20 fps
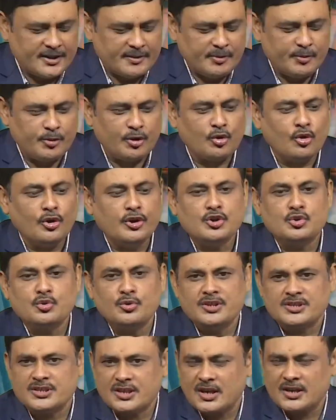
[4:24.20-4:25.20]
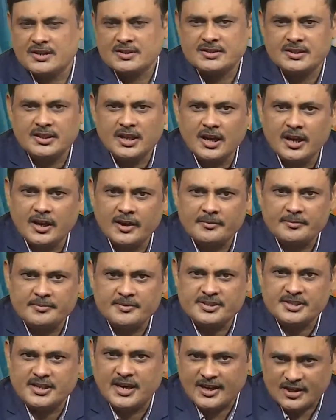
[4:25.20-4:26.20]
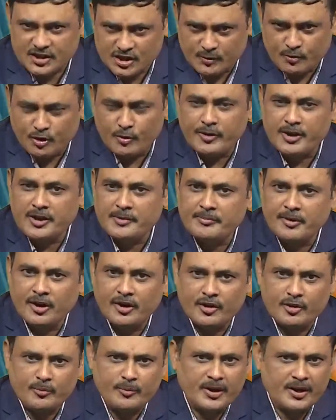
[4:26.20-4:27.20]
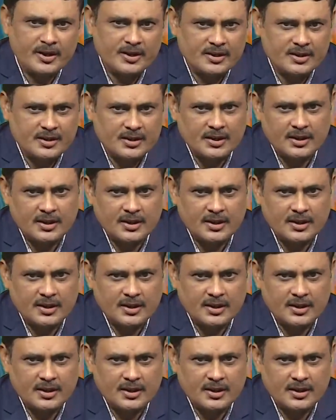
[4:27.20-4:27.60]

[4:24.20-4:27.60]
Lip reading: Before going to discuss the status of women empowerment